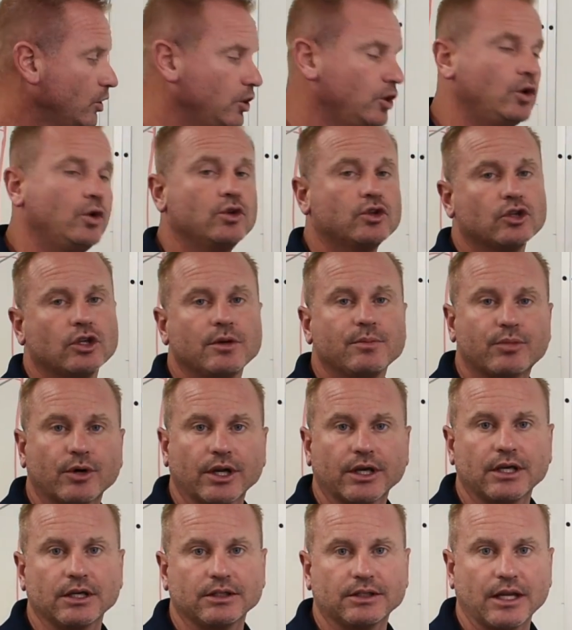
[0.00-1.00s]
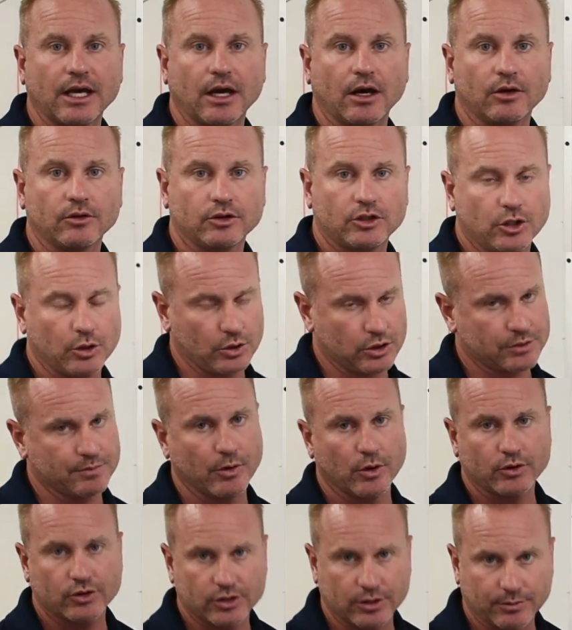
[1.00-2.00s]
usually break it down to its
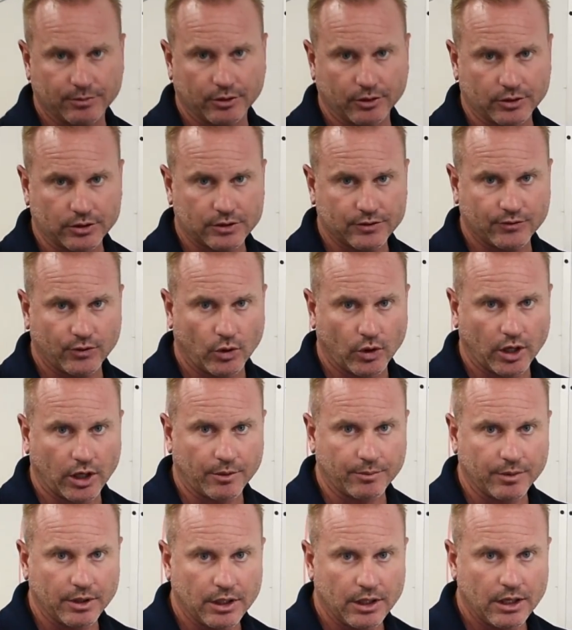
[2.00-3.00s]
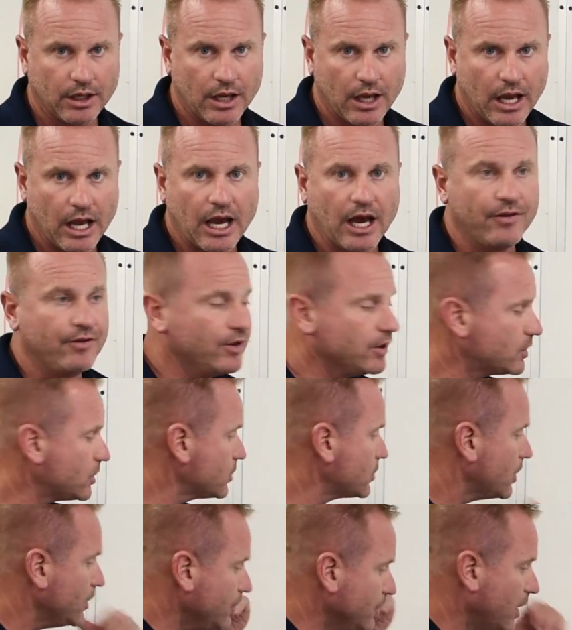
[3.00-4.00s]
most simplest form. And this
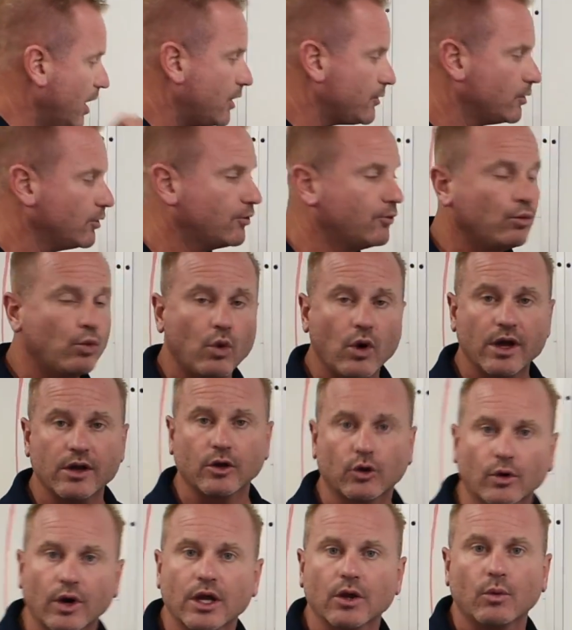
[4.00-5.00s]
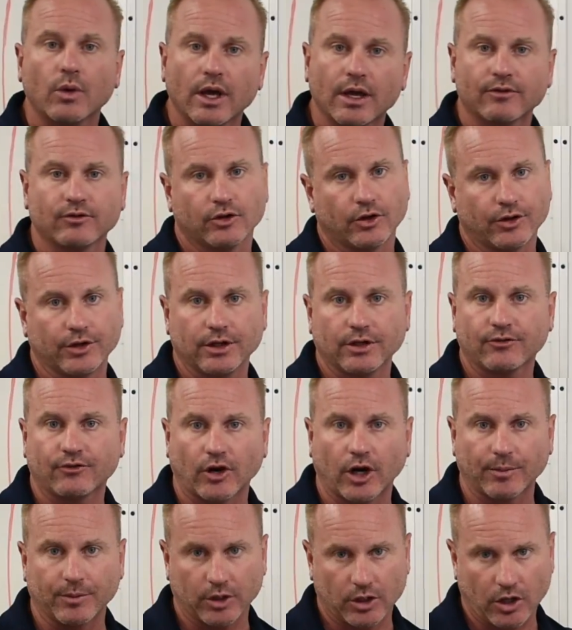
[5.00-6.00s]
is another great way of learning
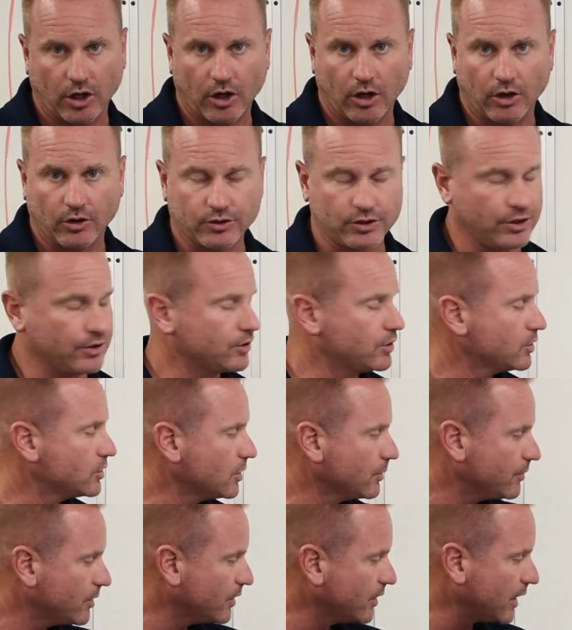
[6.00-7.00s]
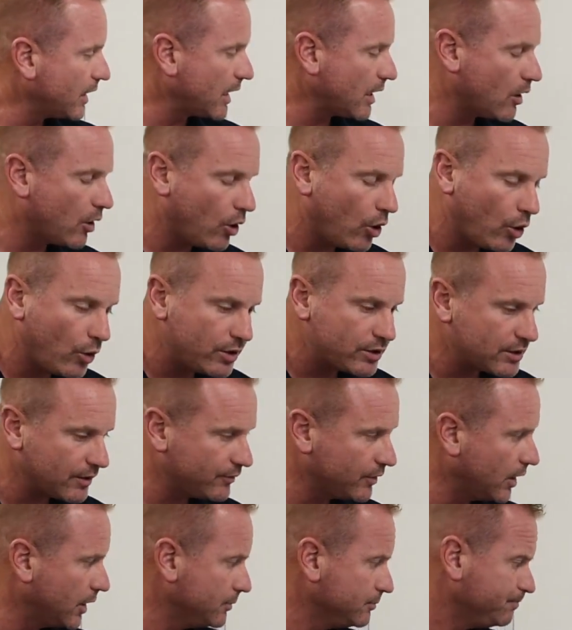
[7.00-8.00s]
pharmacology. This is something that I always have
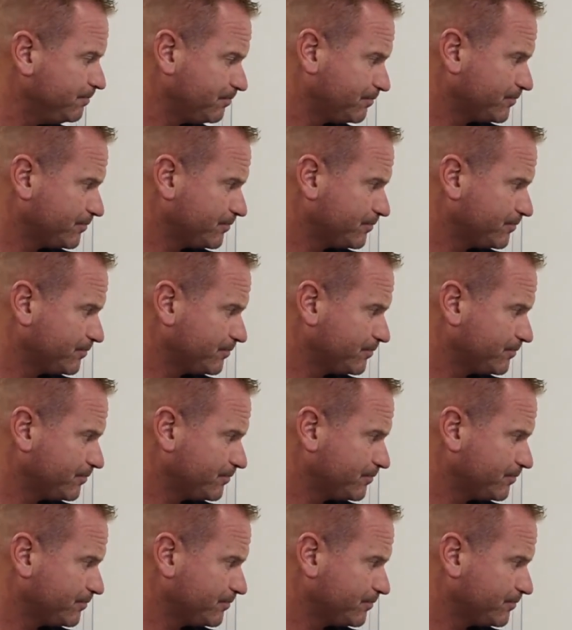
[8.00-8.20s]
done,